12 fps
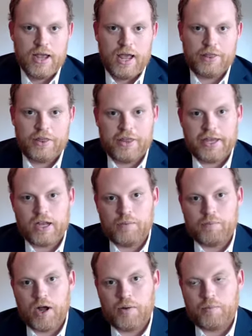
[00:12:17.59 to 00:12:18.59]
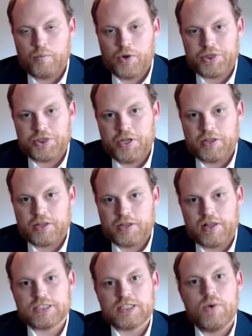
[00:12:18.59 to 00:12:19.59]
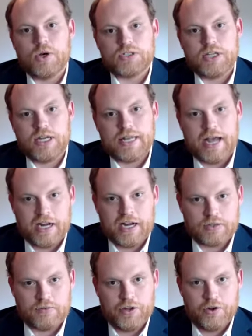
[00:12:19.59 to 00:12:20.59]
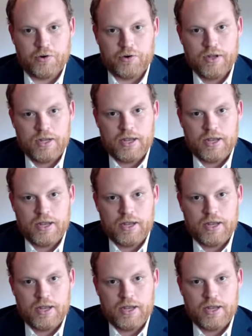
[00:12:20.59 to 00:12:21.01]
And then they come with the less emotionally attached view